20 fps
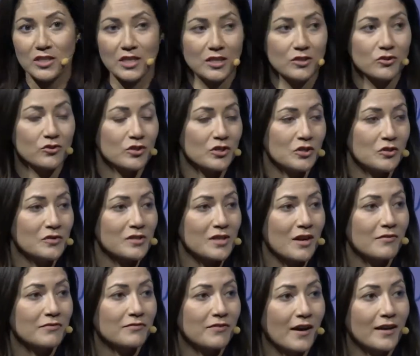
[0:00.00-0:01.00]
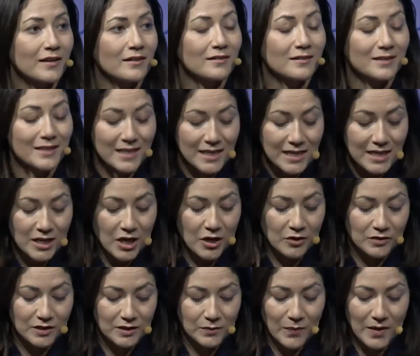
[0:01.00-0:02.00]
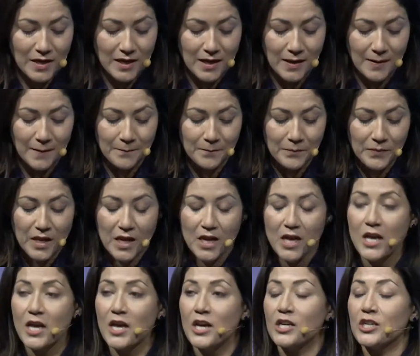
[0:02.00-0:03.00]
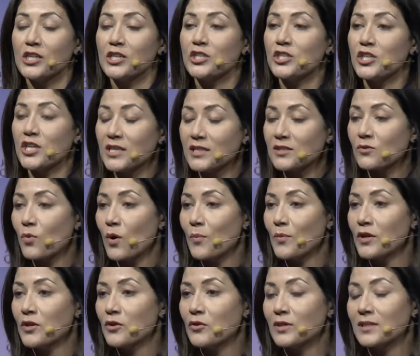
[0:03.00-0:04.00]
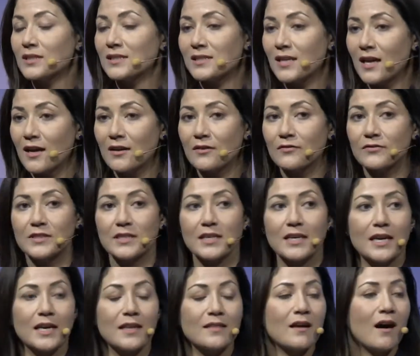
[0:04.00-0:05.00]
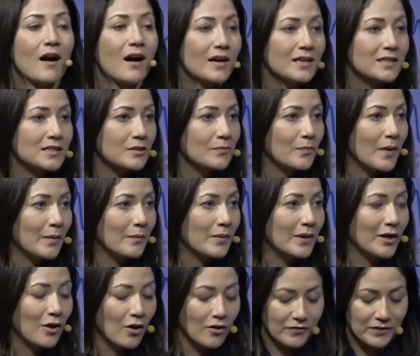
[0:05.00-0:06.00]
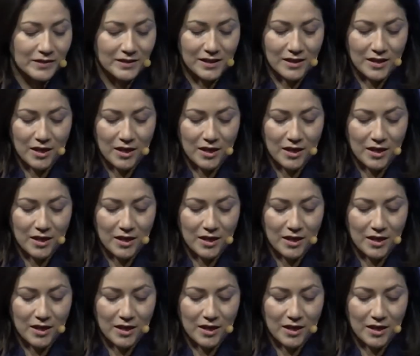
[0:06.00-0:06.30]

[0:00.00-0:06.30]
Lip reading: introduce our final keynote speaker. She is a woman who has served in the highest public office in